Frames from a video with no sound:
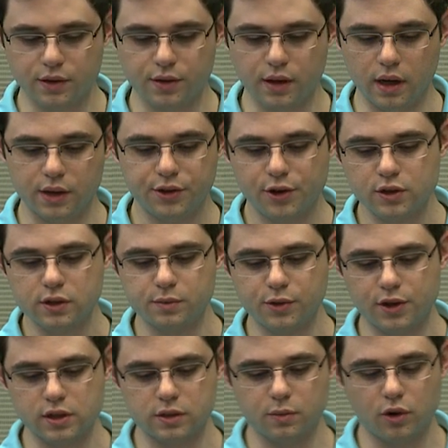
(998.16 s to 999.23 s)
uh, there is
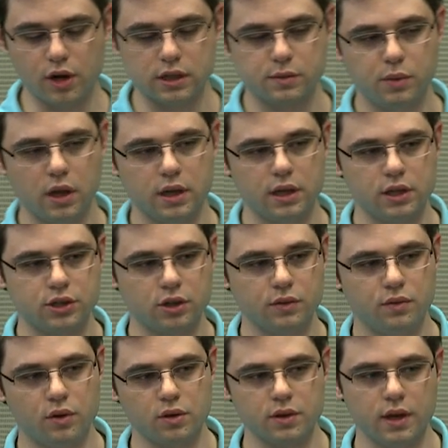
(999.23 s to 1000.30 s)
there is more explanation
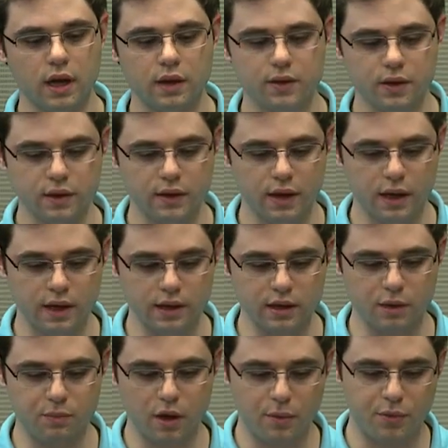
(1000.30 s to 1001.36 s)
for that in the in
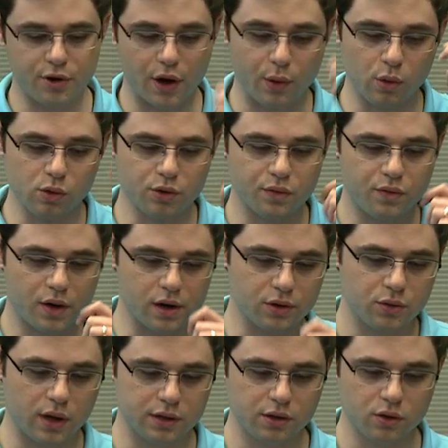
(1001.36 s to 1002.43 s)
the paper I will refer
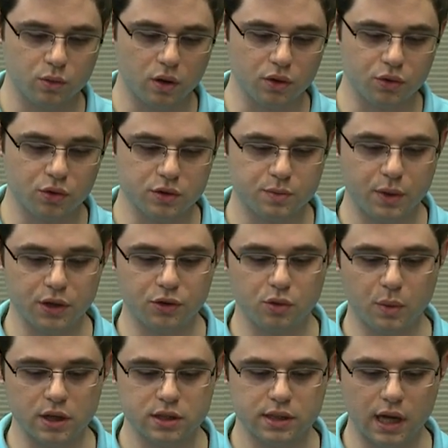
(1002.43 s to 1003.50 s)
to. I don't want to spend too
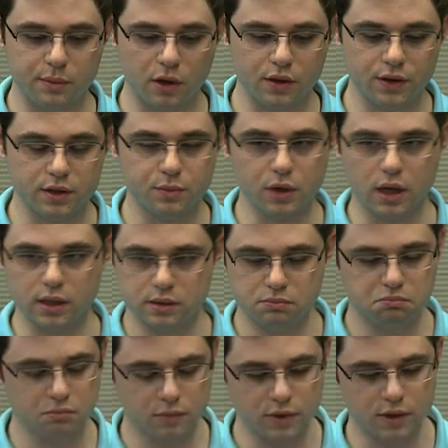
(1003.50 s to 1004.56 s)
much time on that because
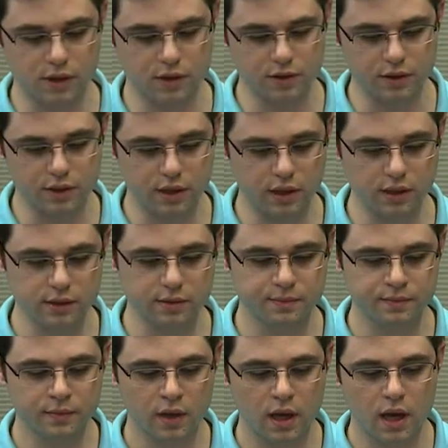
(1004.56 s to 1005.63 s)
these are details.
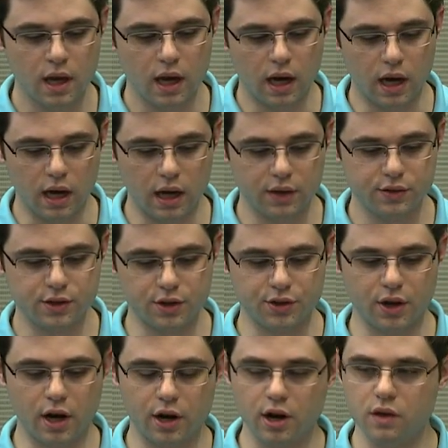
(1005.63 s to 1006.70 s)
Uh, these are
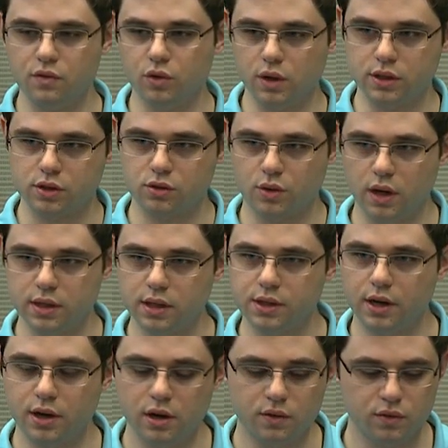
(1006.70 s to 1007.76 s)
the array view and strided
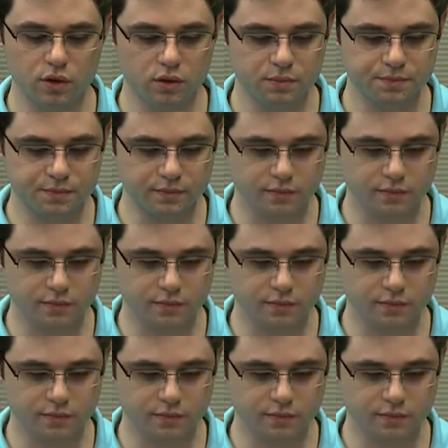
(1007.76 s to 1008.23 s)
array view.